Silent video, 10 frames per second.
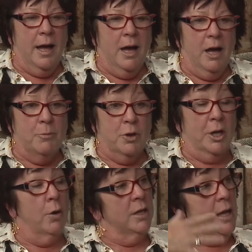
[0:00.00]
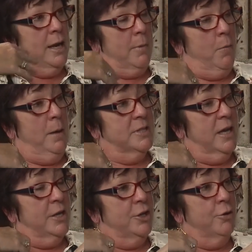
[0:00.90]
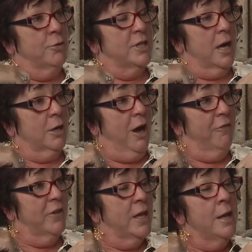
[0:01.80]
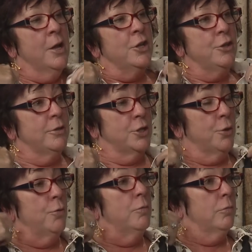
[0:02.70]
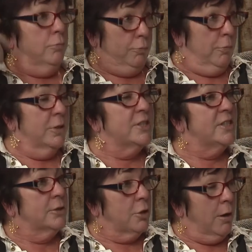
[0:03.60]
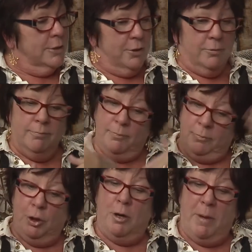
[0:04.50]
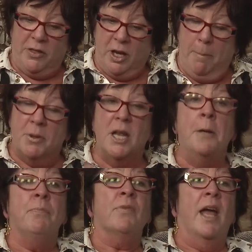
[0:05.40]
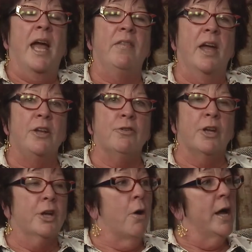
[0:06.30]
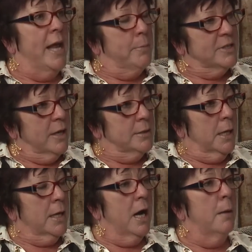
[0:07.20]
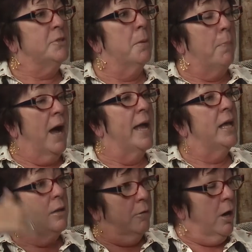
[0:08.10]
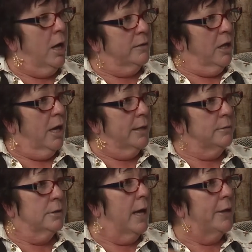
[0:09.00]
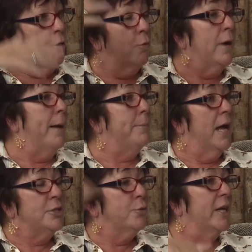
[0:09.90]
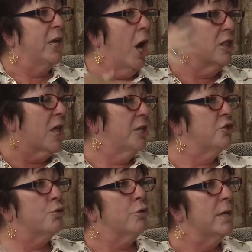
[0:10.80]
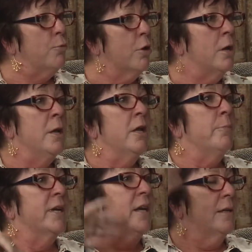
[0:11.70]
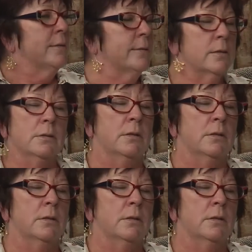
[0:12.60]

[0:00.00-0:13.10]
Um, you can go online on my website, hugo.coffee, to nice to learn about the company, and then you can go on Amazon.com to buy it online. Nice. I don't. I'm not doing an online store anymore because.